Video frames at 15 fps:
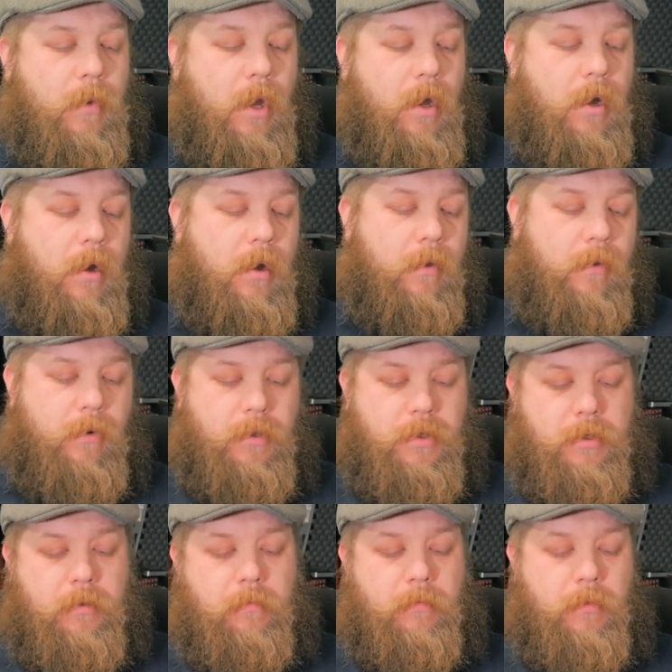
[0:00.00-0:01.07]
Uh, there's
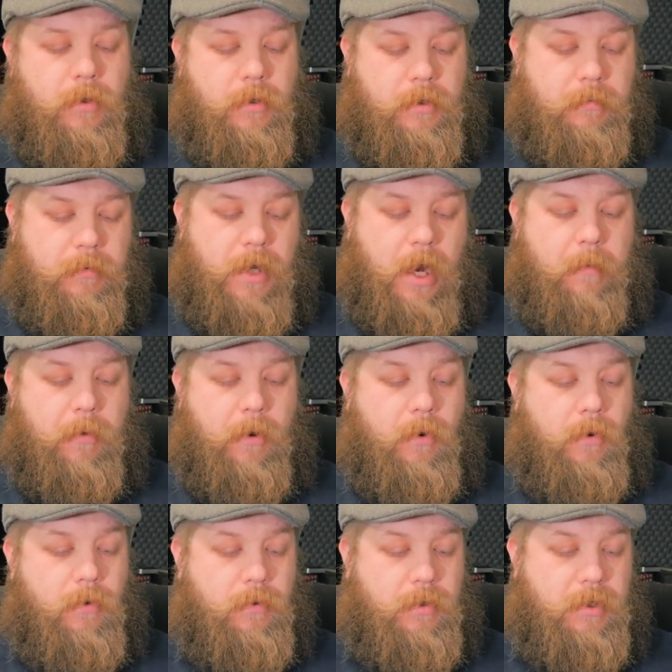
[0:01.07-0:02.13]
some there's some
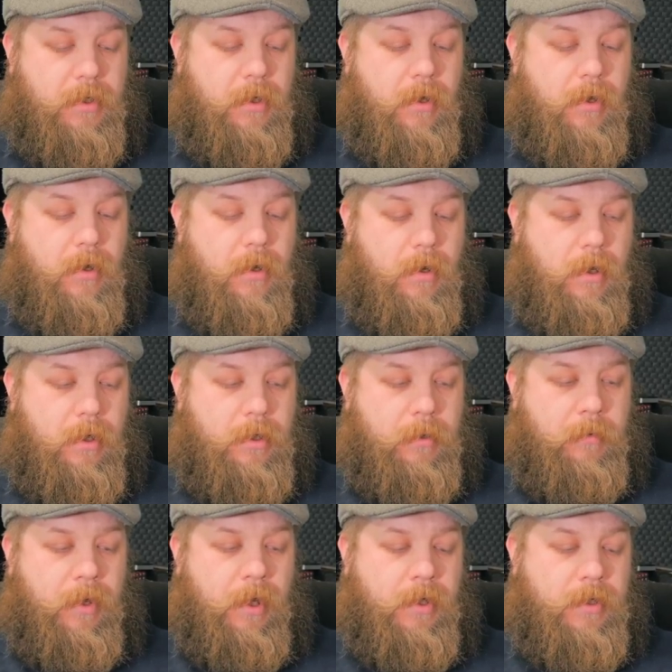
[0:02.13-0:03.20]
typos and
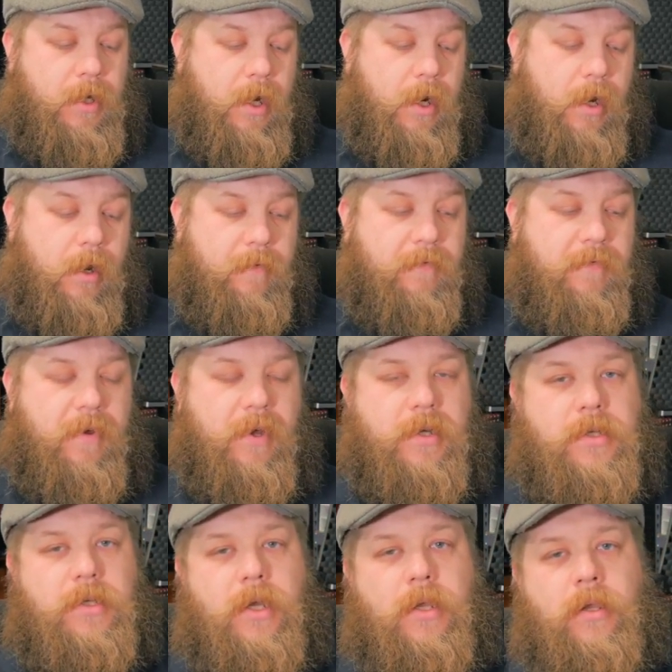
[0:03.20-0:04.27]
some things I got to get
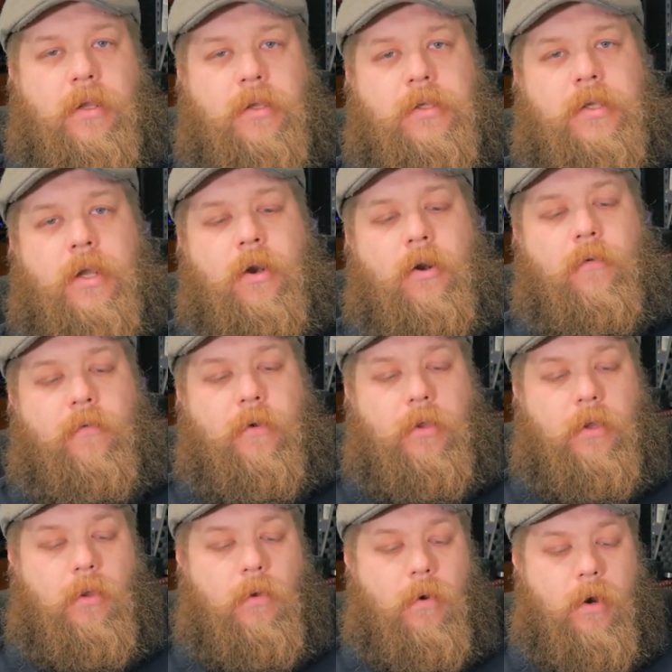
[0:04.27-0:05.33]
fixed and then send it over to
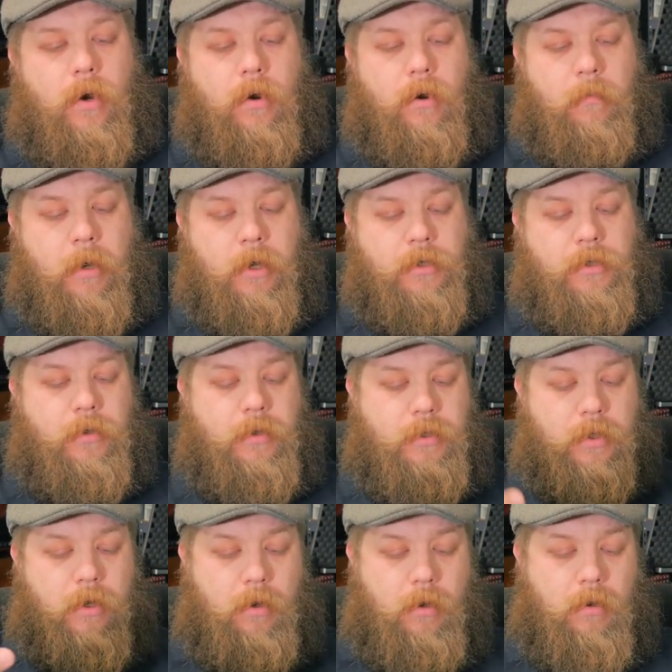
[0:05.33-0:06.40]
the lawyer to make sure
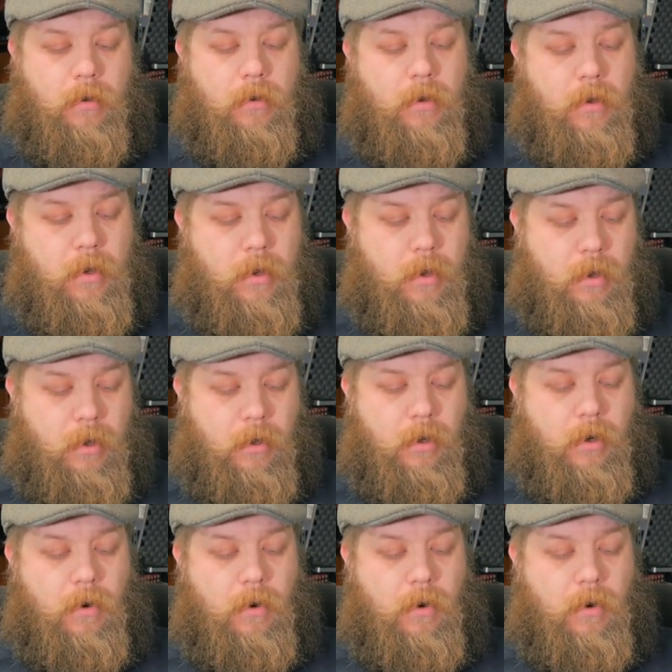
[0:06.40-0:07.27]
it's all, you